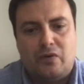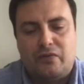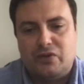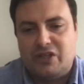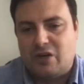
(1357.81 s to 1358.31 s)

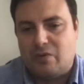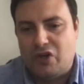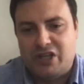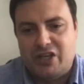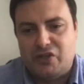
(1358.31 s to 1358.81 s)

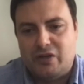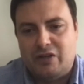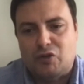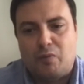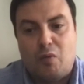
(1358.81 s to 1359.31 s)
decarbonization
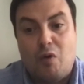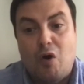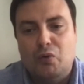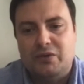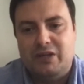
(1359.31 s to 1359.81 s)
and to
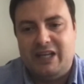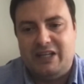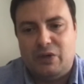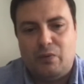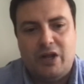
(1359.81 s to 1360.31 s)
promote
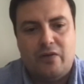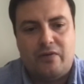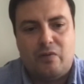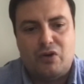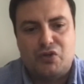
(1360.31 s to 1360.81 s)
the green
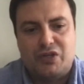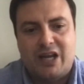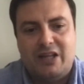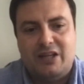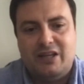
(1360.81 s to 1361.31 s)
of our
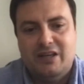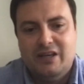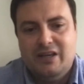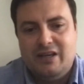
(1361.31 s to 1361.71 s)
society